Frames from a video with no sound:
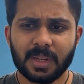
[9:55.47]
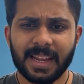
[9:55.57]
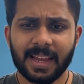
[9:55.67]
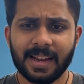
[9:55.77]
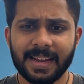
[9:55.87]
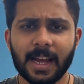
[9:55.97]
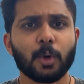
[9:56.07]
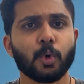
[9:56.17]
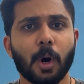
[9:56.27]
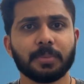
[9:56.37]
India
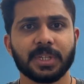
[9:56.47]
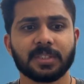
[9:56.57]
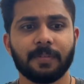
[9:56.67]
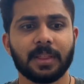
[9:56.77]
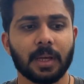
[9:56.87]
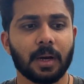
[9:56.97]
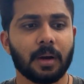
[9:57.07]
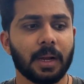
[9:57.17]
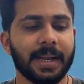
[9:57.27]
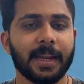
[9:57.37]
do obsessed with
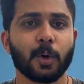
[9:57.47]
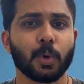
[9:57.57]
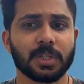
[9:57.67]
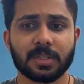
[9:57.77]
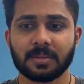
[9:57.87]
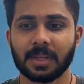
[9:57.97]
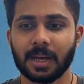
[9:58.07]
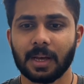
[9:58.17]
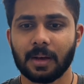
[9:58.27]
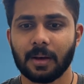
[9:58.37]
Indian coaches
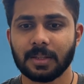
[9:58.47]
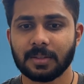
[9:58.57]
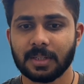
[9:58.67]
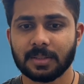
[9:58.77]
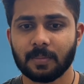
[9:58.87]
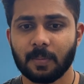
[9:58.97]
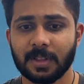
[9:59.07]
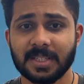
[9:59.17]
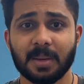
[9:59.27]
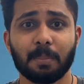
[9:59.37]
with
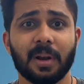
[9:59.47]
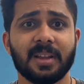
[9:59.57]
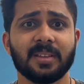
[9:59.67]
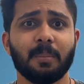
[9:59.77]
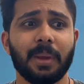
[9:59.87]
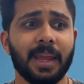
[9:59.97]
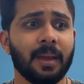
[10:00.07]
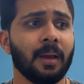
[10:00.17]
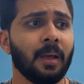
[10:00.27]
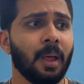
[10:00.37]
the simple reason
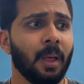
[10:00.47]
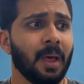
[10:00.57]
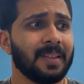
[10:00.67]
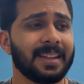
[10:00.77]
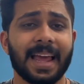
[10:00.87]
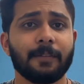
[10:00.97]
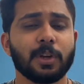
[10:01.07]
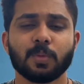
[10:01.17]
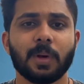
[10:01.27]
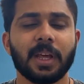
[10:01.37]
being the
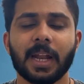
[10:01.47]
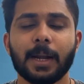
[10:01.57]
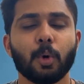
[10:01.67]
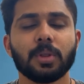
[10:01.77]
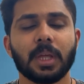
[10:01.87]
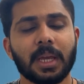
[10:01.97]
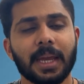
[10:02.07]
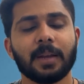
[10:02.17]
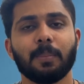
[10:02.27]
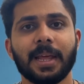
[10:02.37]
language barrier. I don't think
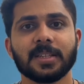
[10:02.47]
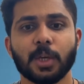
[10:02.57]
it plays